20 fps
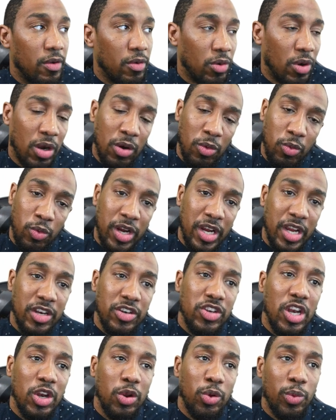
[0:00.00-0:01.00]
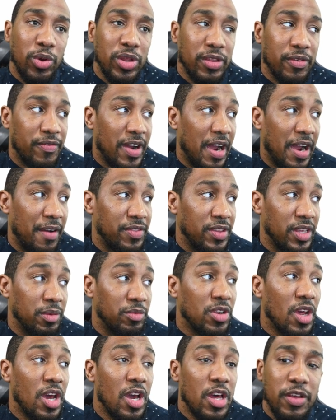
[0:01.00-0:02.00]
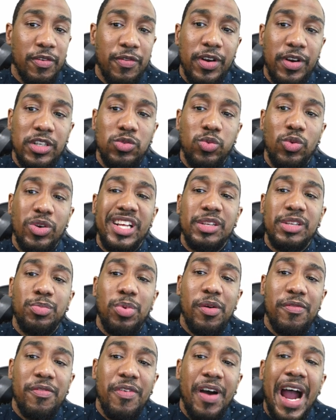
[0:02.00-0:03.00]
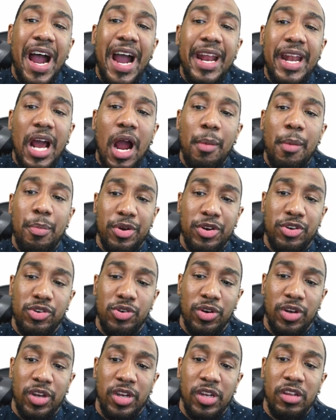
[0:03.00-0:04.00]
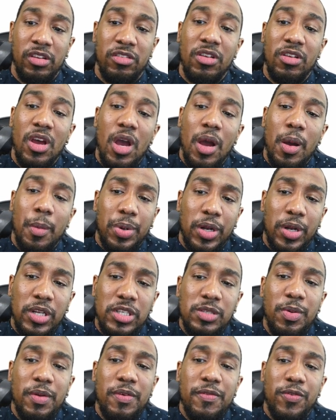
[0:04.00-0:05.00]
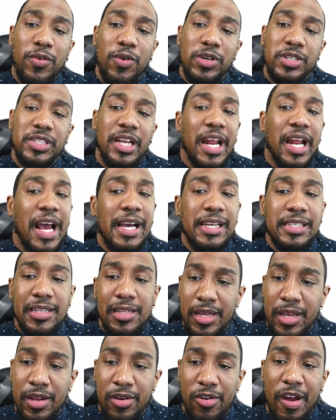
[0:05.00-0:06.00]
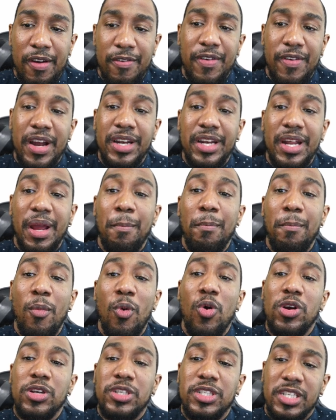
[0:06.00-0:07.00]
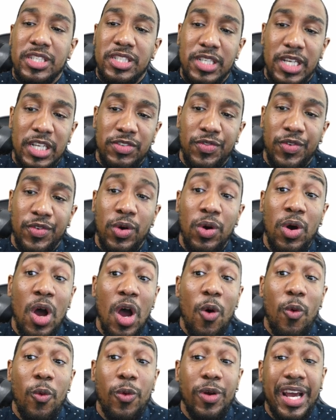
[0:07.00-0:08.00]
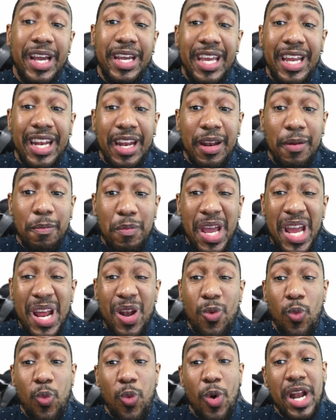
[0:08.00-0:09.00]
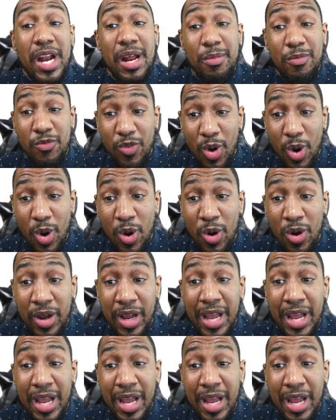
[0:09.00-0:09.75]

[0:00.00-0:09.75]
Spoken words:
we're continuing with, the 5 themes. The first one is provide opportunities. Participant 4 said, as a leader, I find I'm more successful when I can admit when I'm wrong